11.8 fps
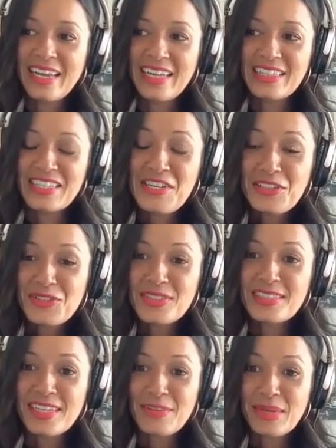it's
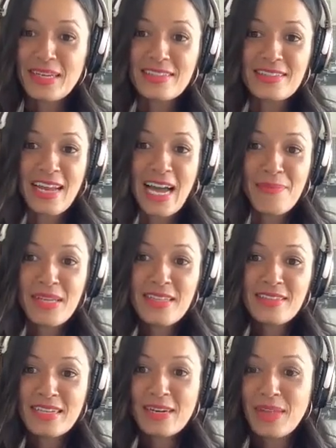interesting because it
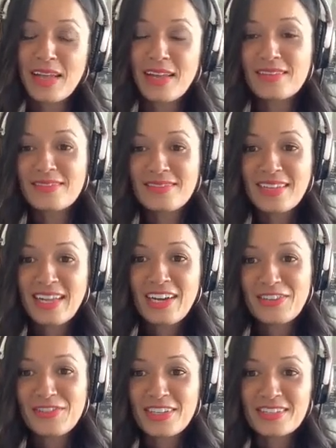happens and I'm like, I
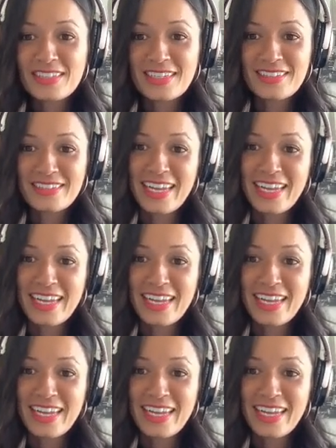already felt it.